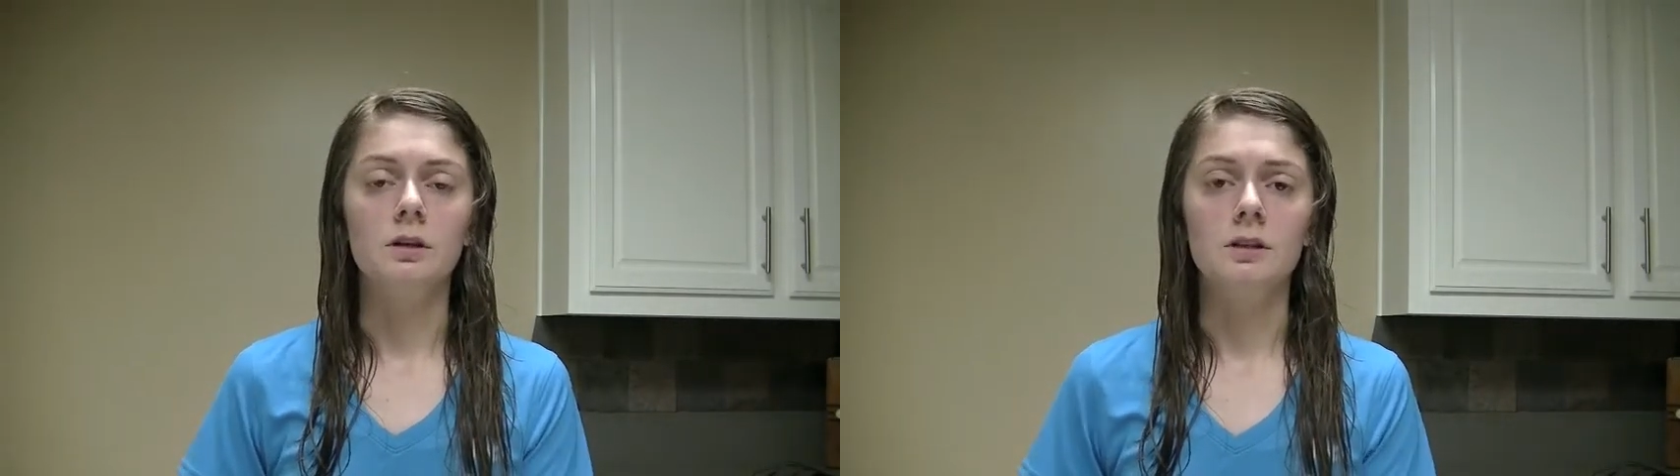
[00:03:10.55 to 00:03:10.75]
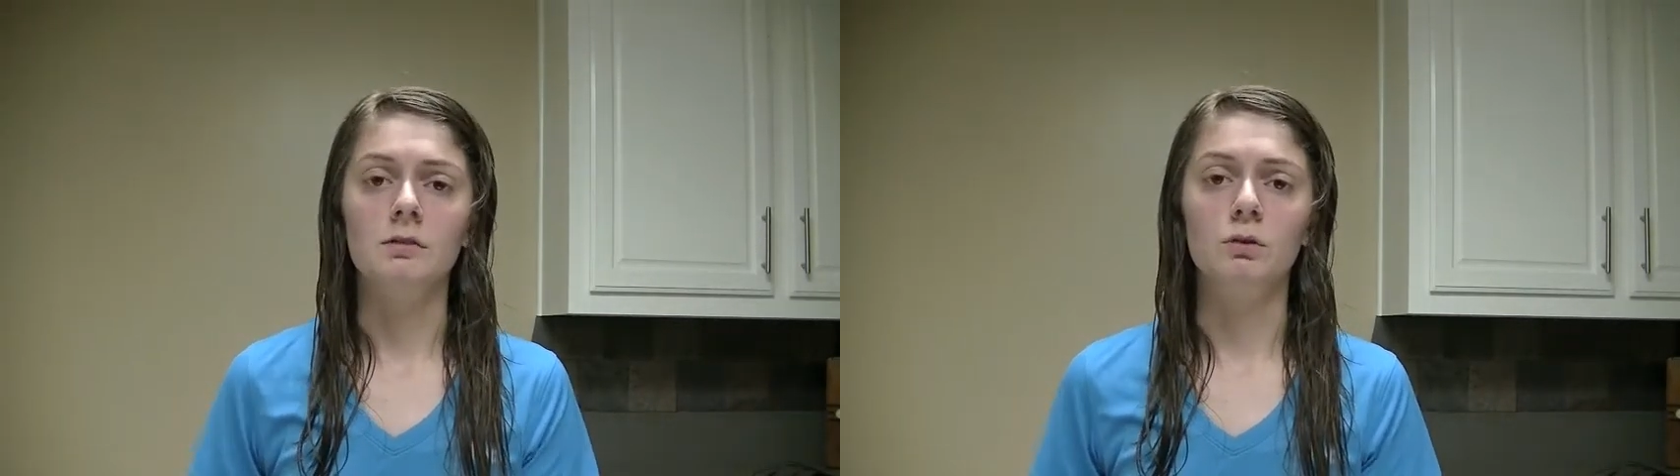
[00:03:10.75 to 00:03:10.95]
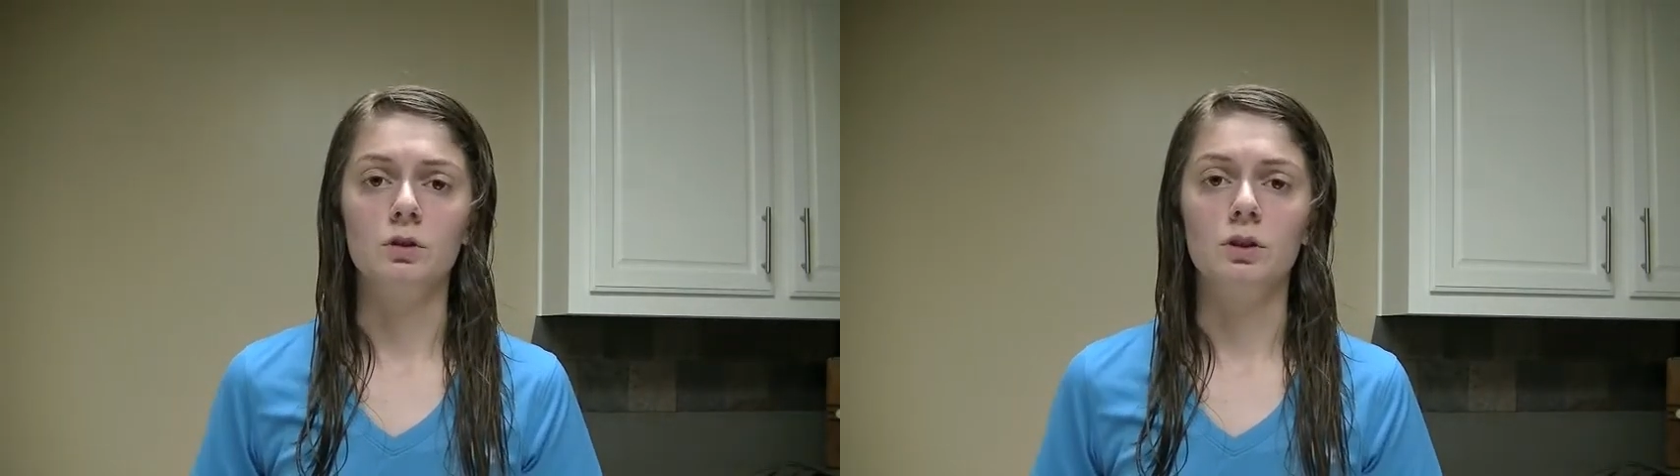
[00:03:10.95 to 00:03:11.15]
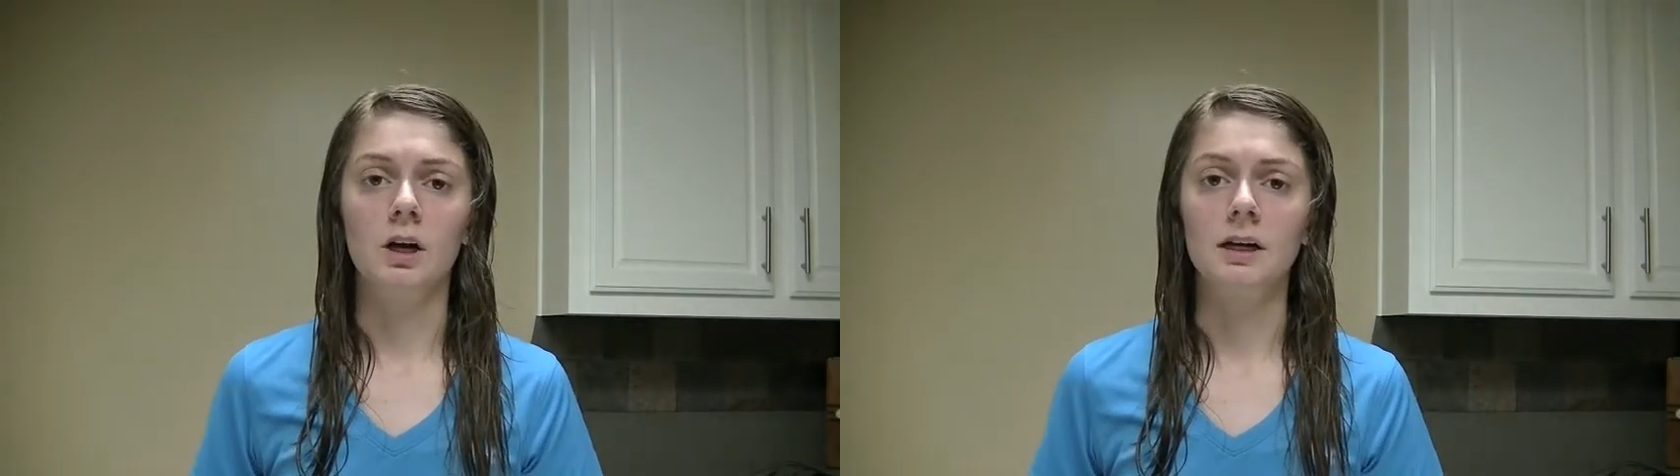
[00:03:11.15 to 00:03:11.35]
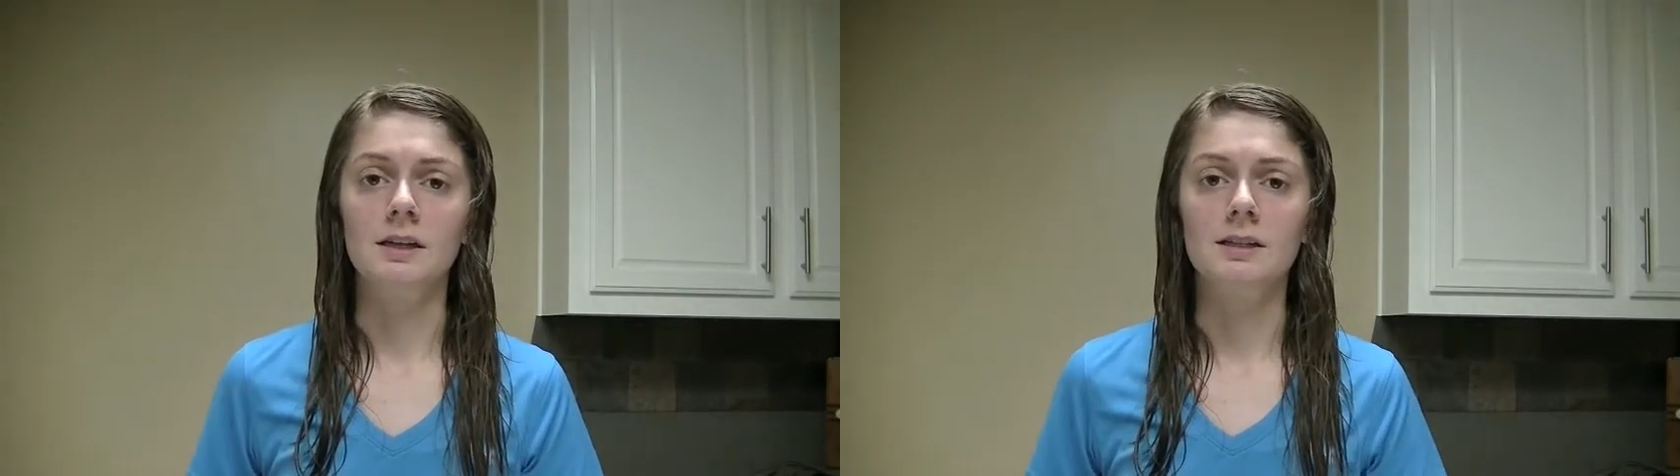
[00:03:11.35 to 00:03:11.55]
several
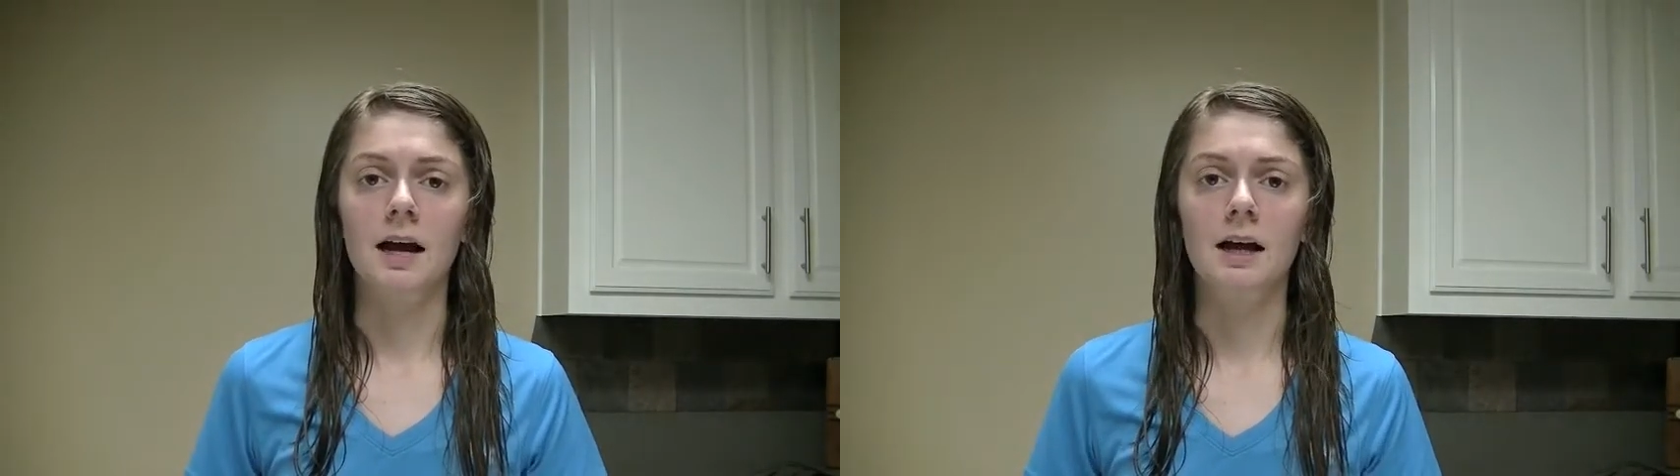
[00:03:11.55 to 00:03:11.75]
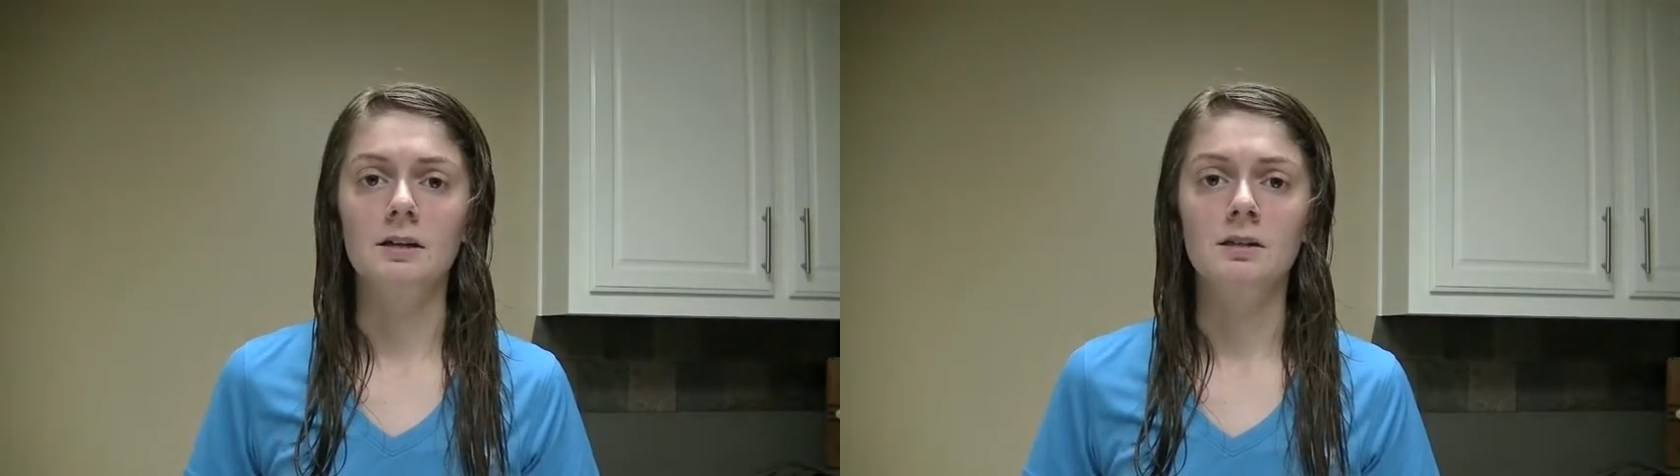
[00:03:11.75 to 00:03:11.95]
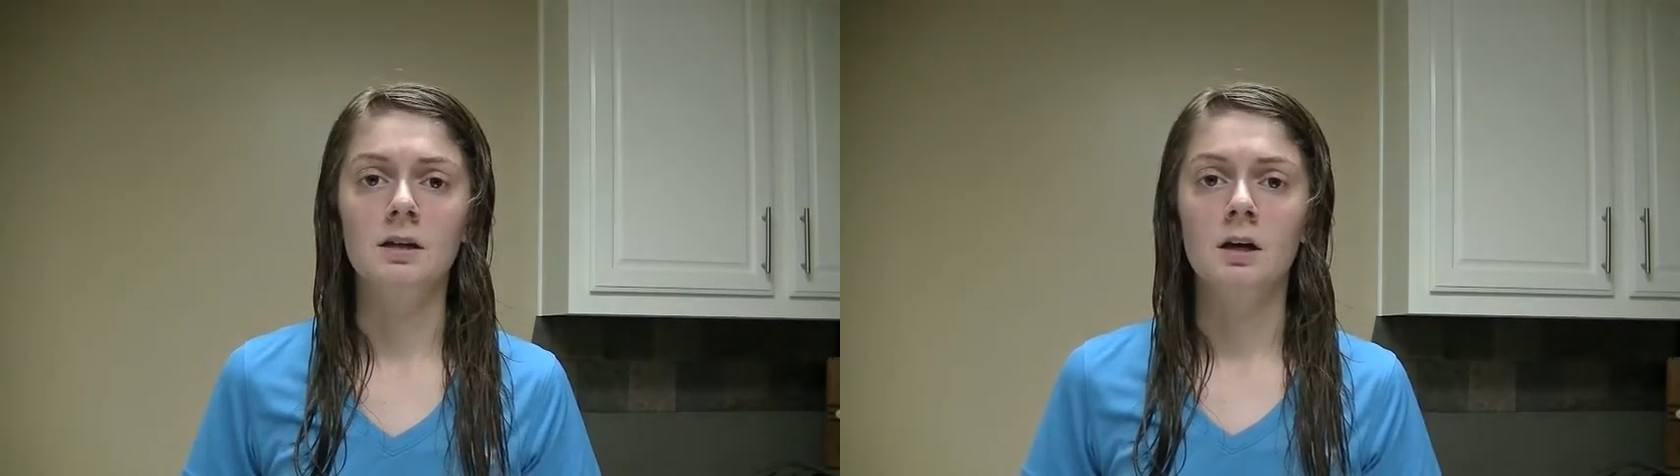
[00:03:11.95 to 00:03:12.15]
shocking stats